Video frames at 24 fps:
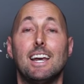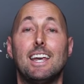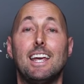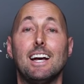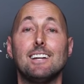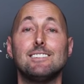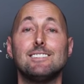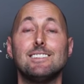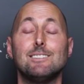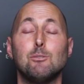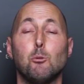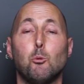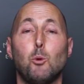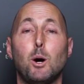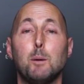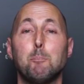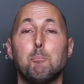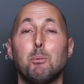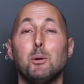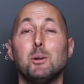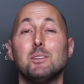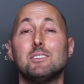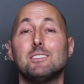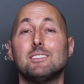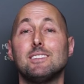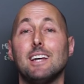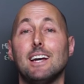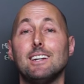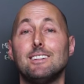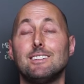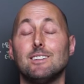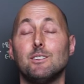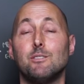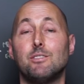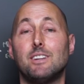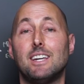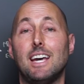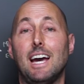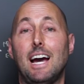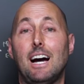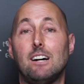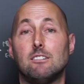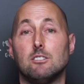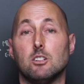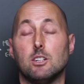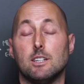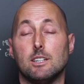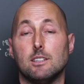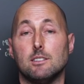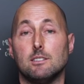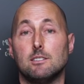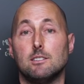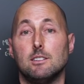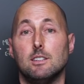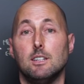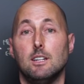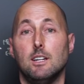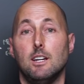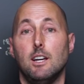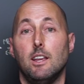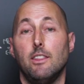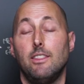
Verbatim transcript: Guess what percent of calories